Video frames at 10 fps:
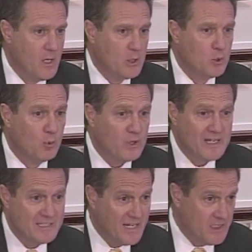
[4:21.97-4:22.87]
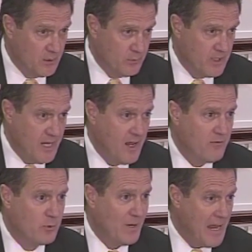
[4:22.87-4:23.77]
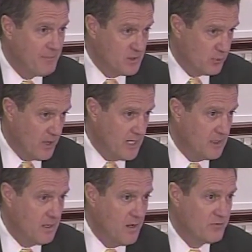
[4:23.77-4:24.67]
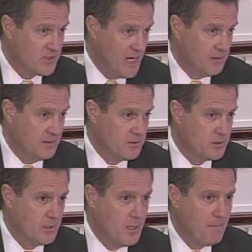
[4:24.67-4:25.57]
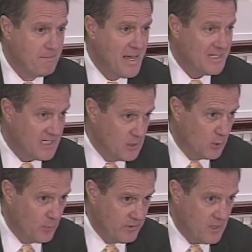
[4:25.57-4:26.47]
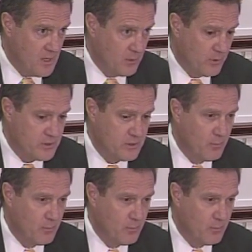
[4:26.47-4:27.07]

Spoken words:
you will continue to have your happy train of silence met here with Congress,